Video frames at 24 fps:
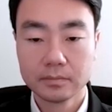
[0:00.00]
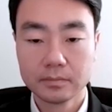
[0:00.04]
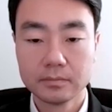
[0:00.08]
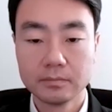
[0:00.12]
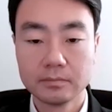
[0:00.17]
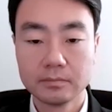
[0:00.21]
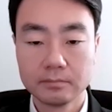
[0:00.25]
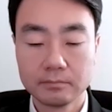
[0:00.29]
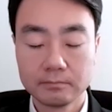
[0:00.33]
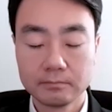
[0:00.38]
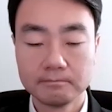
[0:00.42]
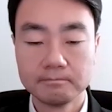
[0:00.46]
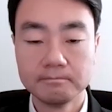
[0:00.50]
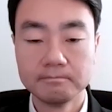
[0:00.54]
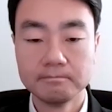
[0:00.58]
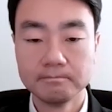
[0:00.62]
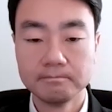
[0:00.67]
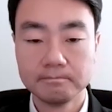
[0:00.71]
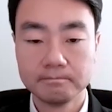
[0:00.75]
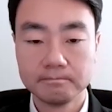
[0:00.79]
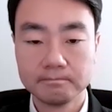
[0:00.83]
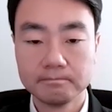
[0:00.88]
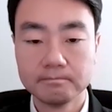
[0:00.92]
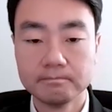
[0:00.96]

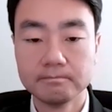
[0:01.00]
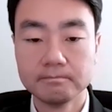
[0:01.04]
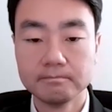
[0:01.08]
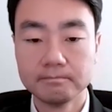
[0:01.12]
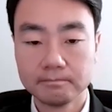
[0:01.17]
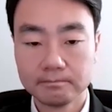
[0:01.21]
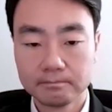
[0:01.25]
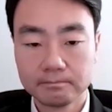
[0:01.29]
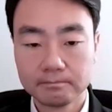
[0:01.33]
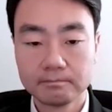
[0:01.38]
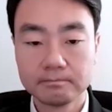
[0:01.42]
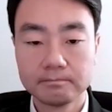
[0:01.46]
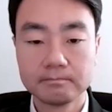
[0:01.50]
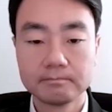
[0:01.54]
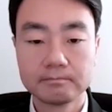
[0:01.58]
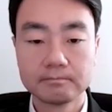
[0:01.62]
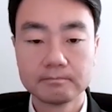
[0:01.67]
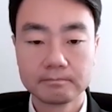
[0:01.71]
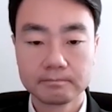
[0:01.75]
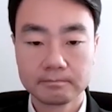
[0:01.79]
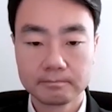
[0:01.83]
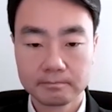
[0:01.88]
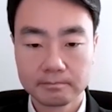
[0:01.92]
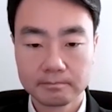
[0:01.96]

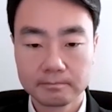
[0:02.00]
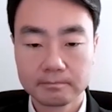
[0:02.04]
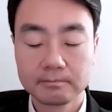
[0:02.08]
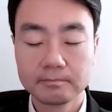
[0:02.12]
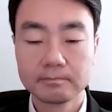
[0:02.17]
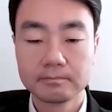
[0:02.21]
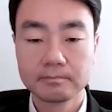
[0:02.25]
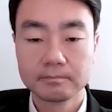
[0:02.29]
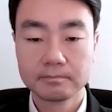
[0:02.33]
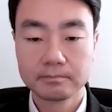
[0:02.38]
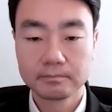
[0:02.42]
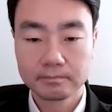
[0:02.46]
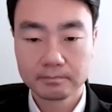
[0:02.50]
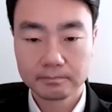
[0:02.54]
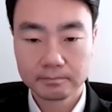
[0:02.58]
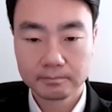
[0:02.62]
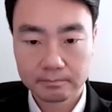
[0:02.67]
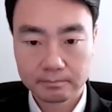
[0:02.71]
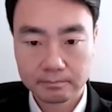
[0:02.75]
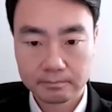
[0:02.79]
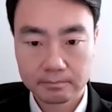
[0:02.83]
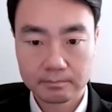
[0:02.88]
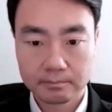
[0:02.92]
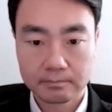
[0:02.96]

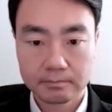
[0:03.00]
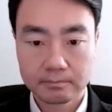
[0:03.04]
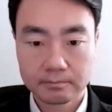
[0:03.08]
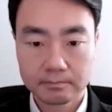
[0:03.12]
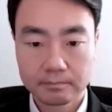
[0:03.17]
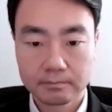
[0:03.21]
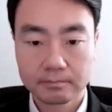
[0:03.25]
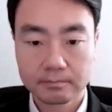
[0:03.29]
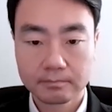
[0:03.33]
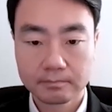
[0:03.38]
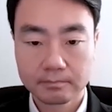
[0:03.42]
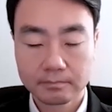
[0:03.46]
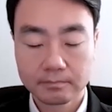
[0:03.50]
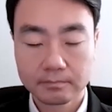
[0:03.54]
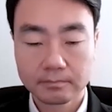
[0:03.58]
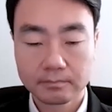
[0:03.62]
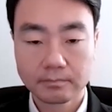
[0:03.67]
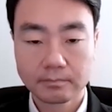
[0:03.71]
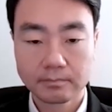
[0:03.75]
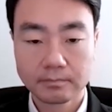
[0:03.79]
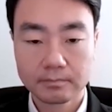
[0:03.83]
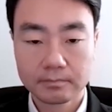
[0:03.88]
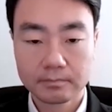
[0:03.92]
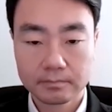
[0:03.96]

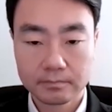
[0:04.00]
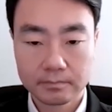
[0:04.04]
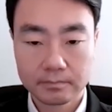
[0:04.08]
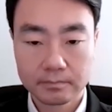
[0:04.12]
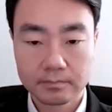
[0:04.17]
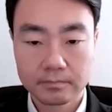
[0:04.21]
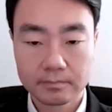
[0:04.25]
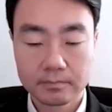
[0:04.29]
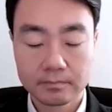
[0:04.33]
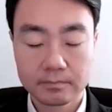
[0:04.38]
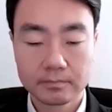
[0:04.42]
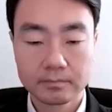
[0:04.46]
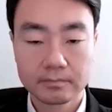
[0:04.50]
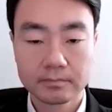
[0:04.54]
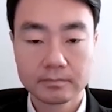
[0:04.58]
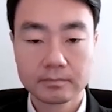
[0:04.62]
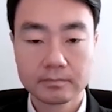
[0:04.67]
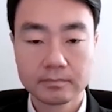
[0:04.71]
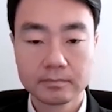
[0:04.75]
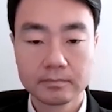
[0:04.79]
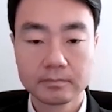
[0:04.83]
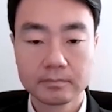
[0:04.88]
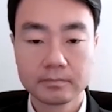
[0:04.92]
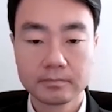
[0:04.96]

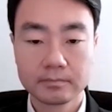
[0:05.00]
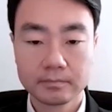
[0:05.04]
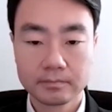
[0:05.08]
[no speech]